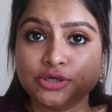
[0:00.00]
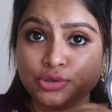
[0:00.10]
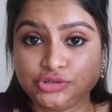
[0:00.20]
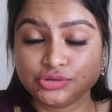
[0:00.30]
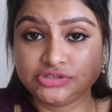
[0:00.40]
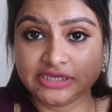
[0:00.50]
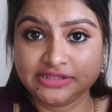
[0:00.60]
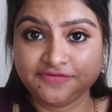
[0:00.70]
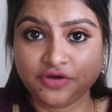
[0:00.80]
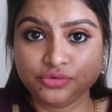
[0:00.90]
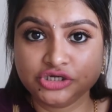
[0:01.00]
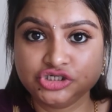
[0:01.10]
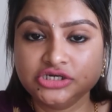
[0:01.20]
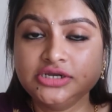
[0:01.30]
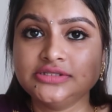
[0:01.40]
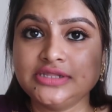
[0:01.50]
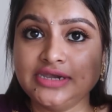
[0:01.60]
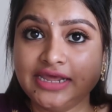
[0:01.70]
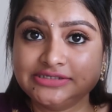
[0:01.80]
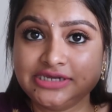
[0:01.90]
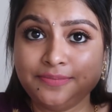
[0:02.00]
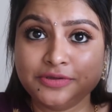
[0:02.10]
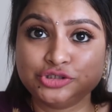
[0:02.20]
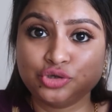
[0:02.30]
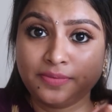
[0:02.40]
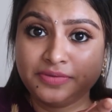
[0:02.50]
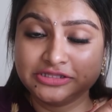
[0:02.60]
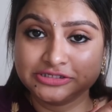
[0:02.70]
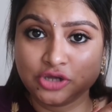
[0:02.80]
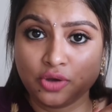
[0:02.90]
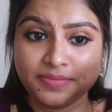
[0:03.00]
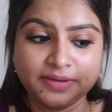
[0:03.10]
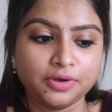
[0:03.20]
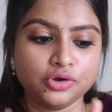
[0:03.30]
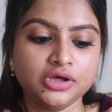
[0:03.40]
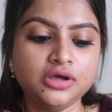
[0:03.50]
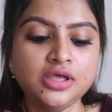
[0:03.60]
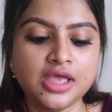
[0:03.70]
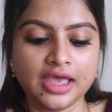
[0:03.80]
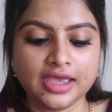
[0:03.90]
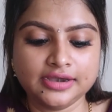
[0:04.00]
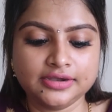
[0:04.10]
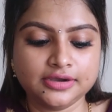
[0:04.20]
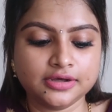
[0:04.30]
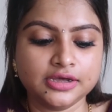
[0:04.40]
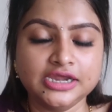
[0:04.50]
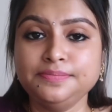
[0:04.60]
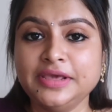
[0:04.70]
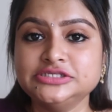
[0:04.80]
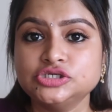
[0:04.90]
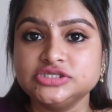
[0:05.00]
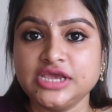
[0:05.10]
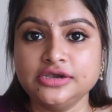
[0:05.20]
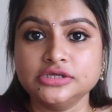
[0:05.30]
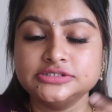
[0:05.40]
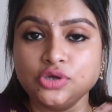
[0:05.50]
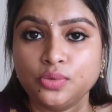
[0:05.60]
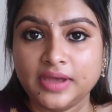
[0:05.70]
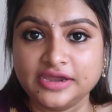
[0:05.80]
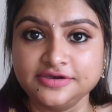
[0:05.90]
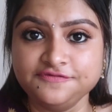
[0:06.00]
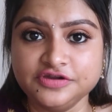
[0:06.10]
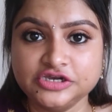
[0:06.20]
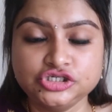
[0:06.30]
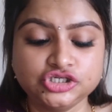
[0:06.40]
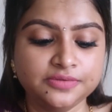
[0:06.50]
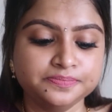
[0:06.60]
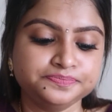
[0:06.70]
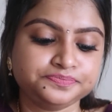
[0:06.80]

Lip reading: So to set the foundation, the next step is to apply this compact powder, and it makes your skin so matte and finished.